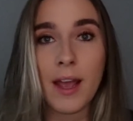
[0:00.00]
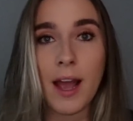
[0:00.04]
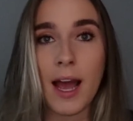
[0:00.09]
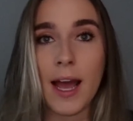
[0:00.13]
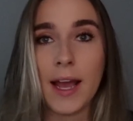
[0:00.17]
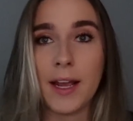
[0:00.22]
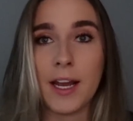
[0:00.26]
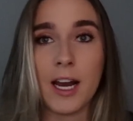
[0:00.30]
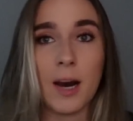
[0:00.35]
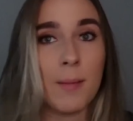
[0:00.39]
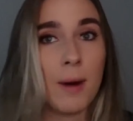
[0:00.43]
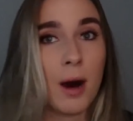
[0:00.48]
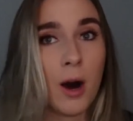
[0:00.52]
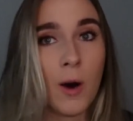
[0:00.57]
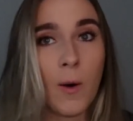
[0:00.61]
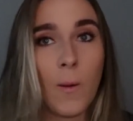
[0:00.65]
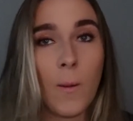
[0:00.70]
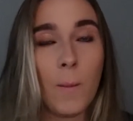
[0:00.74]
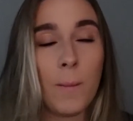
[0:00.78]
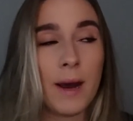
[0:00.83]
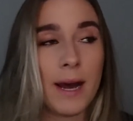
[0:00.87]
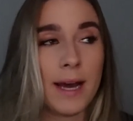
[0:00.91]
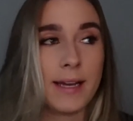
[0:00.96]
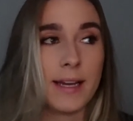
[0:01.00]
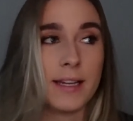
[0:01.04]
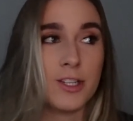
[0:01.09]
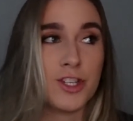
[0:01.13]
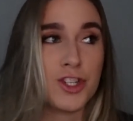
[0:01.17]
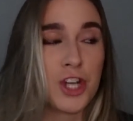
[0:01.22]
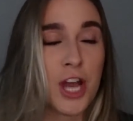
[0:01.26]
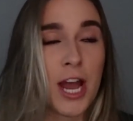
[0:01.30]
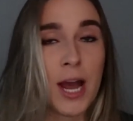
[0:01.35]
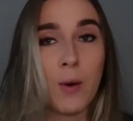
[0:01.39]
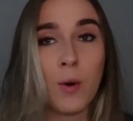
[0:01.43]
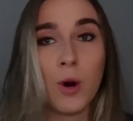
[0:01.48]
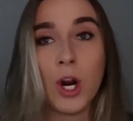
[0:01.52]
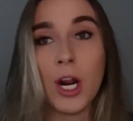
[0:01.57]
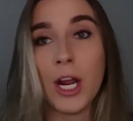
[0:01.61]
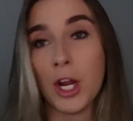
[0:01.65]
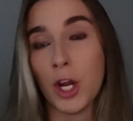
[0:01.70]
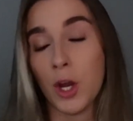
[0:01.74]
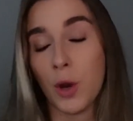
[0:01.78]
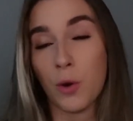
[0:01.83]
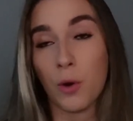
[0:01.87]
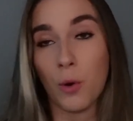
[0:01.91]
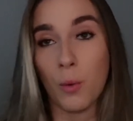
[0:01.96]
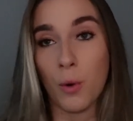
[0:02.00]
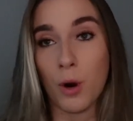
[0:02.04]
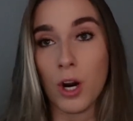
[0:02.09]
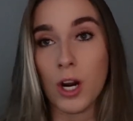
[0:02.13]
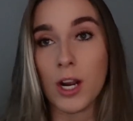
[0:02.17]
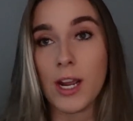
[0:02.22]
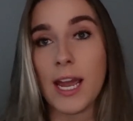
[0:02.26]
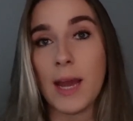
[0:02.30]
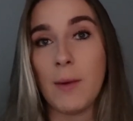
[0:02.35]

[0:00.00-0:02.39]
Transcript: I come home, I can shower and go to work.